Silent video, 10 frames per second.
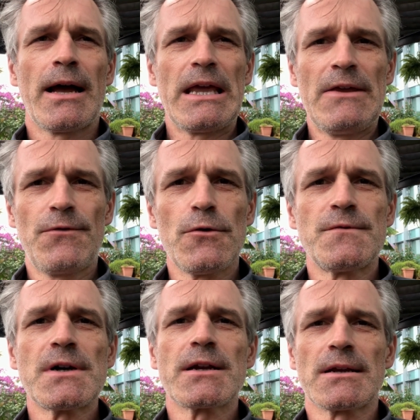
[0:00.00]
if you've
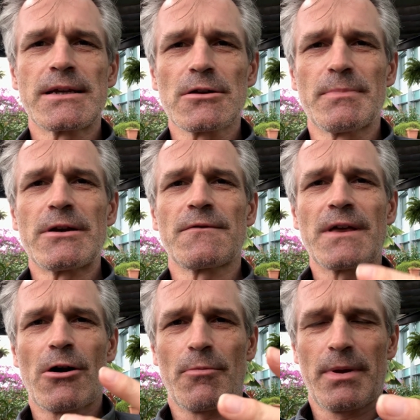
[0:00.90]
done a little bit of
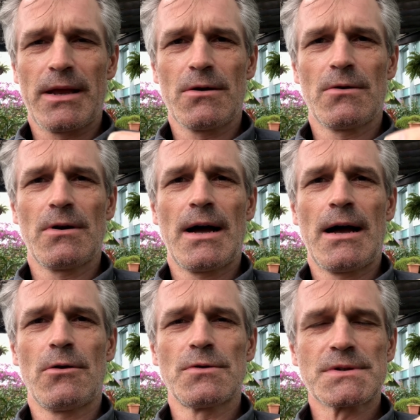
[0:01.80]
therapy
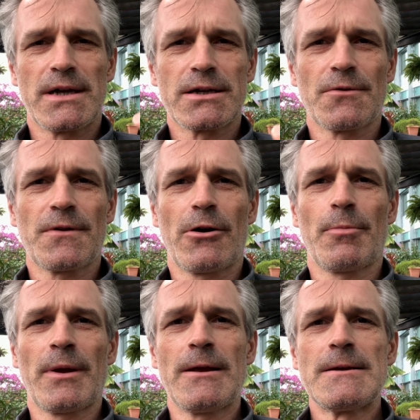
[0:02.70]
or
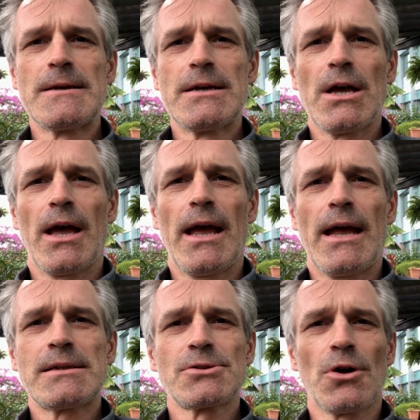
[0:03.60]
psychotherapy,
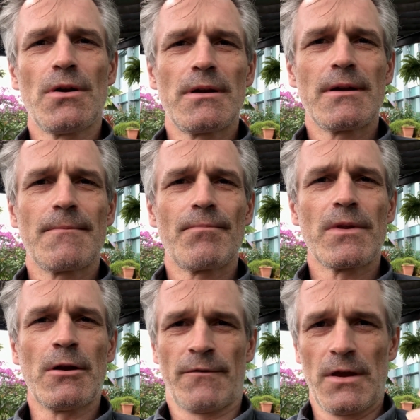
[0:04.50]
it's not,
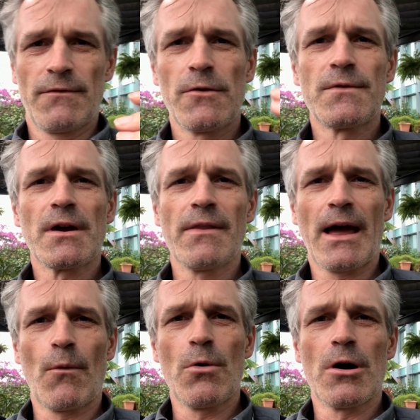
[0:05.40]
if you've done
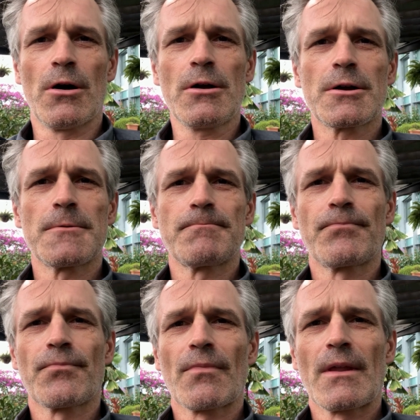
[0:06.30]
that work,
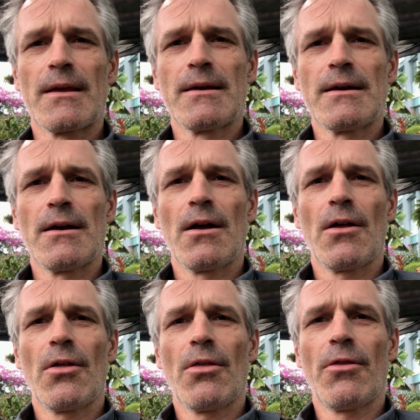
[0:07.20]

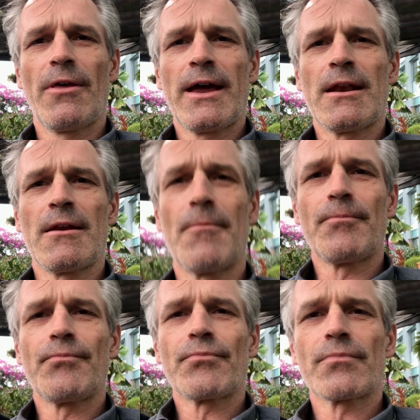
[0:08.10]
then
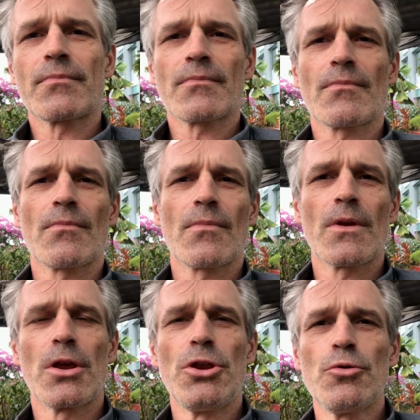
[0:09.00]

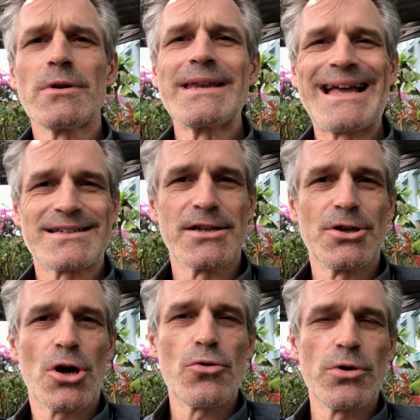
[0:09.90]
you can get to
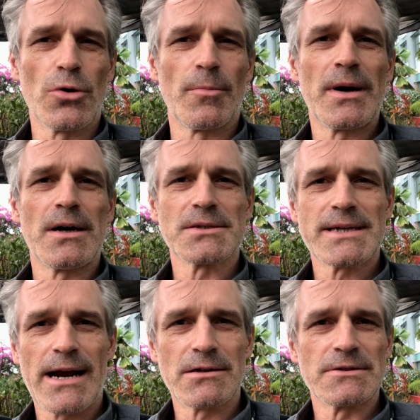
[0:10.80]
know your past
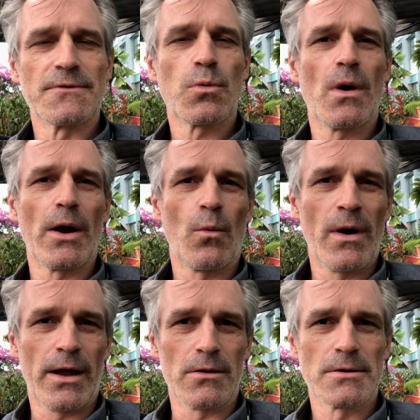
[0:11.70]
narrative quite
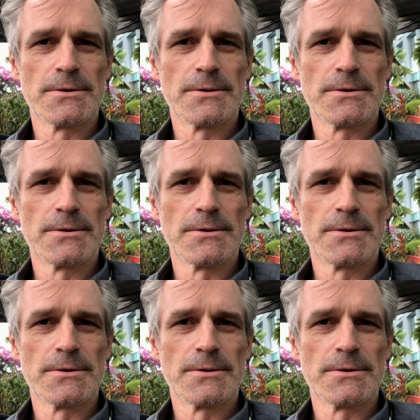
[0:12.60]
well.